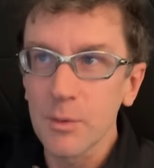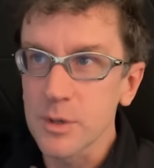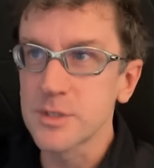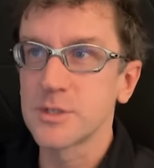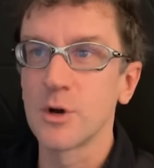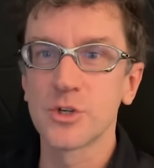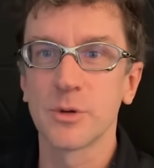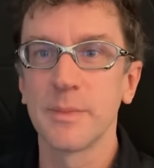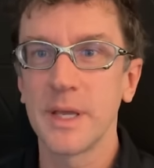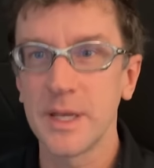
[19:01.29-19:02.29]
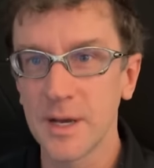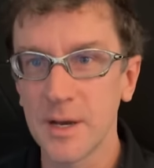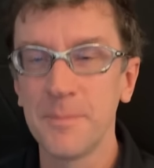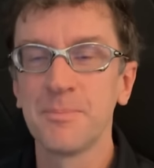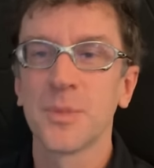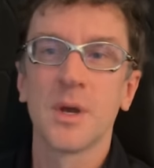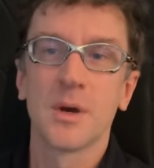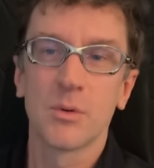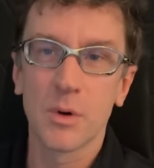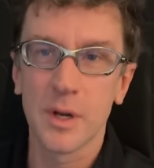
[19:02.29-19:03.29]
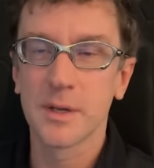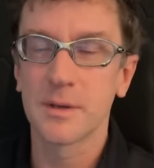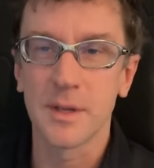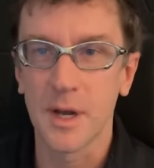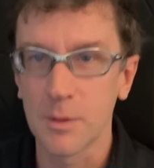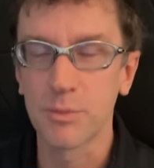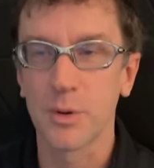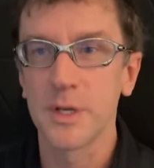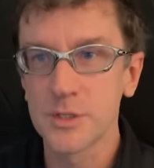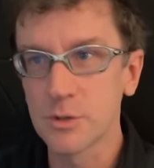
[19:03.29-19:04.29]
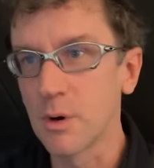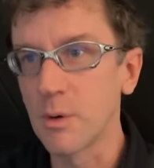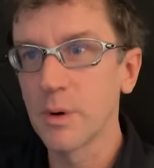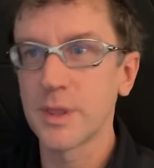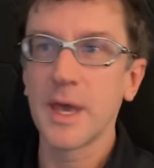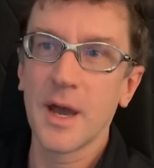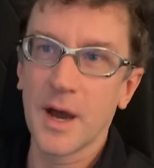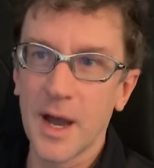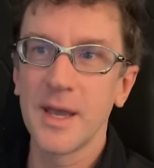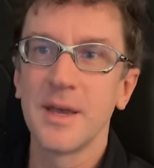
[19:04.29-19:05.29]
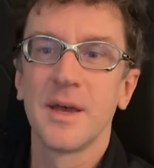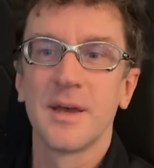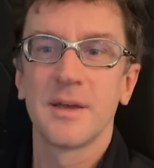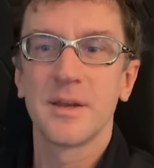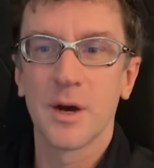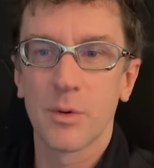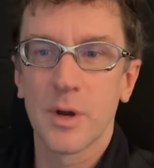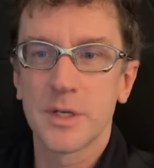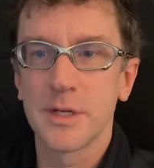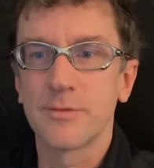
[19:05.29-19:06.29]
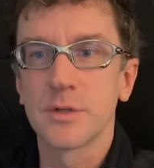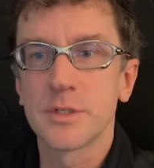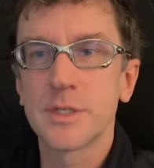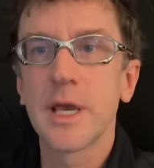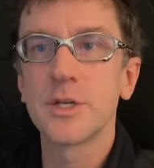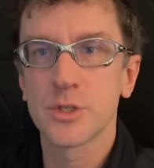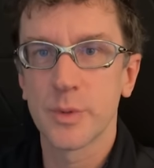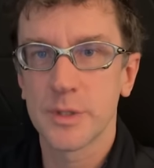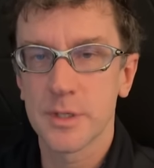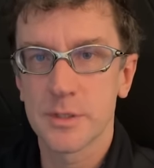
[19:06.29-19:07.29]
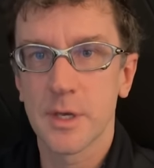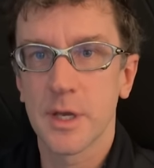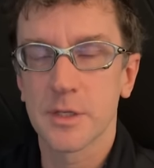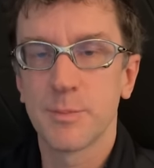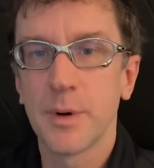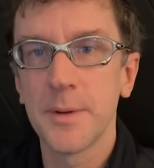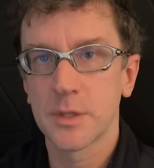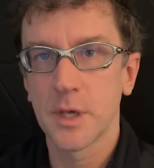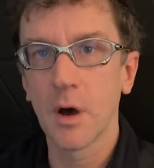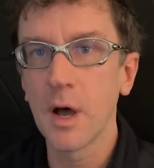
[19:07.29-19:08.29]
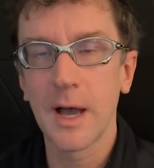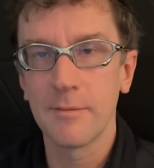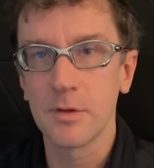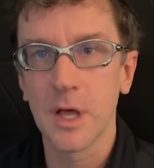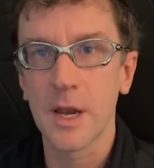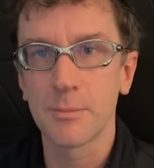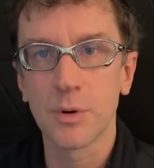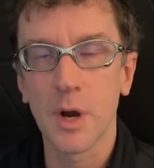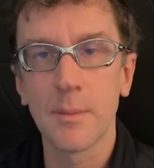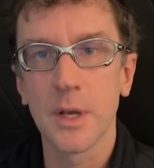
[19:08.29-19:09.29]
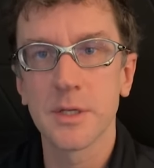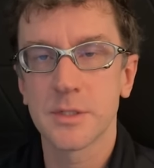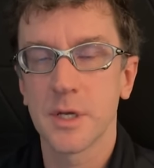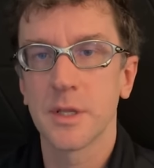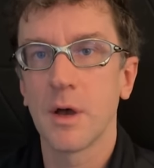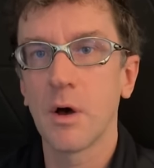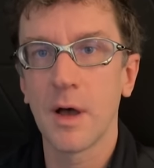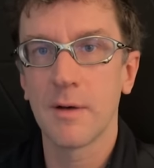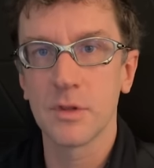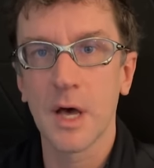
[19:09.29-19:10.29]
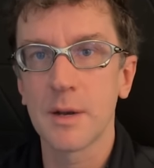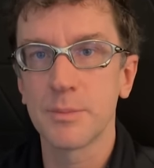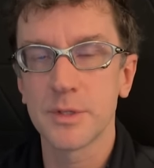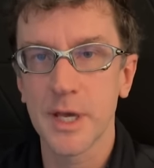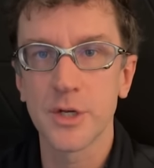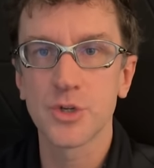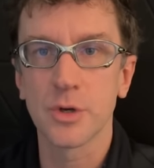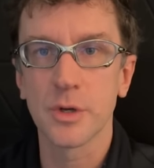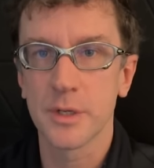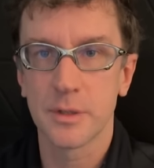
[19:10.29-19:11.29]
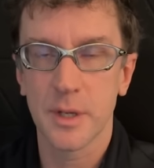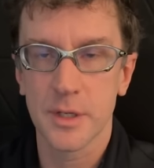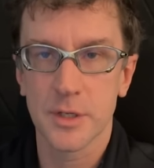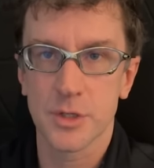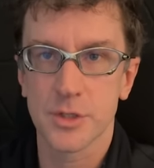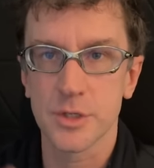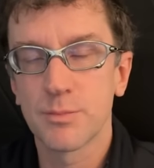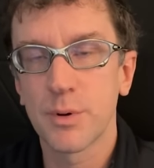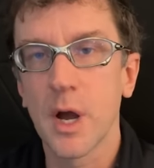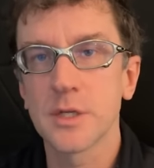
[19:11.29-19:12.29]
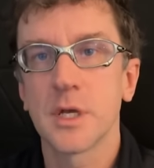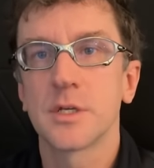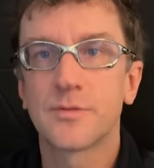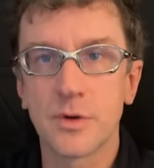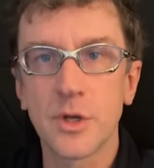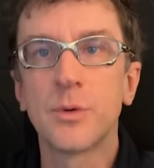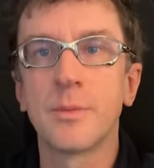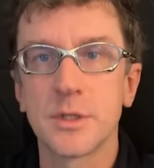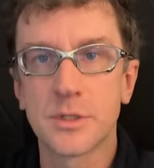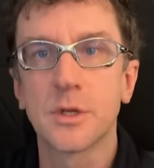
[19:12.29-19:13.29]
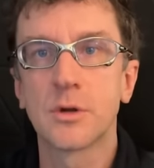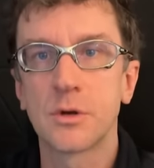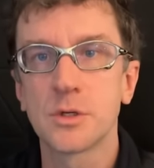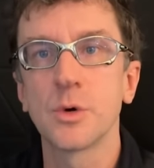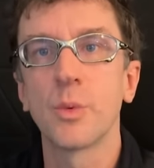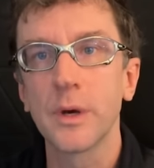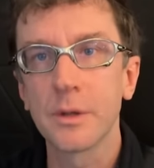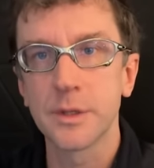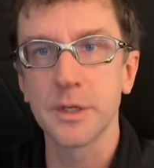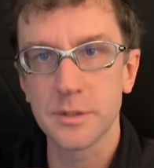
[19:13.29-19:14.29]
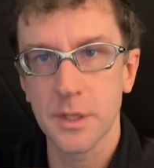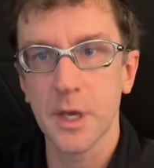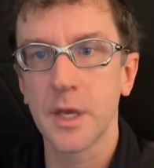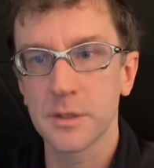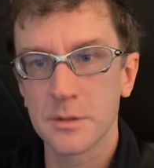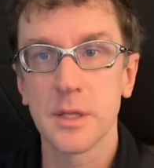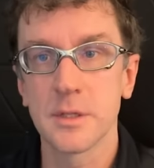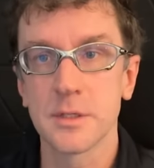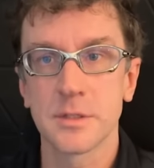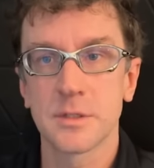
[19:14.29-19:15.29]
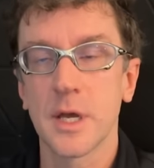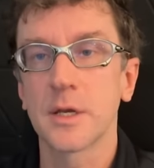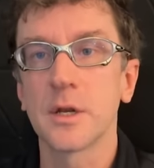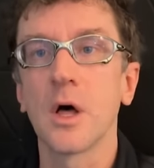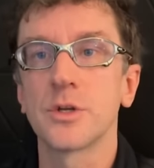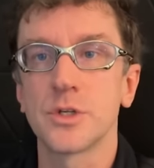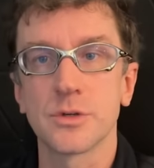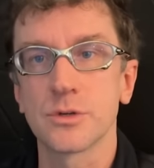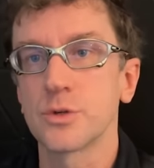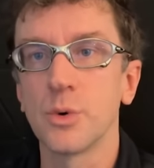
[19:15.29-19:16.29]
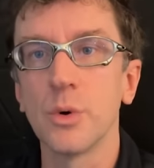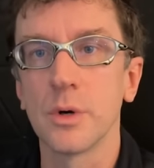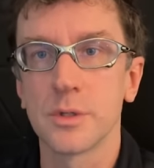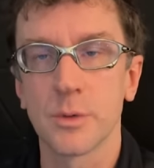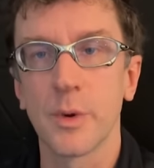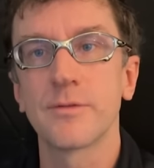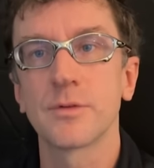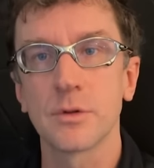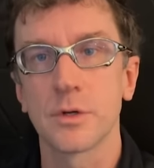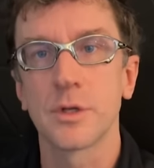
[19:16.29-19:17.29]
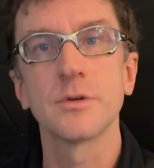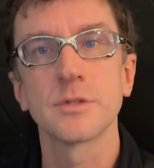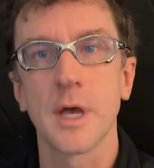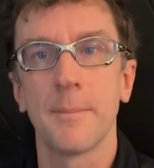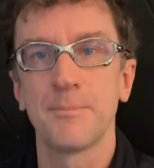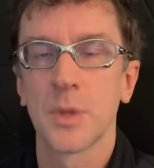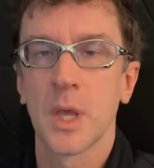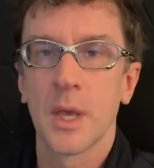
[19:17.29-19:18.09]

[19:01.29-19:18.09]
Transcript: with social media. We're in, you know, preschool with I. You know, we're at different stages with these things, but they all have a lot of promise and they all have a lot of potential. And, and there's just process for humans to learn to wield these things. These technologies are tools and we have to learn to use them.